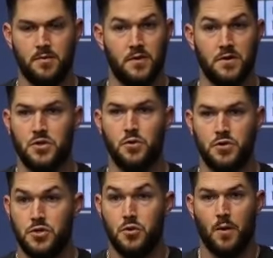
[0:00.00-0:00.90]
first
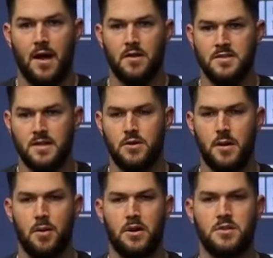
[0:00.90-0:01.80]
two rounds, and then you
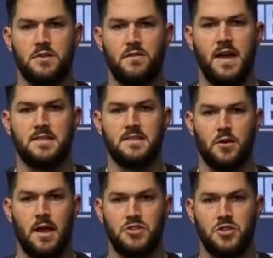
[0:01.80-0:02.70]
get punched in the face, go
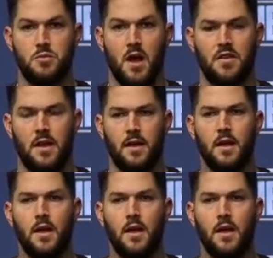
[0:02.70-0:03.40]
down 2-0,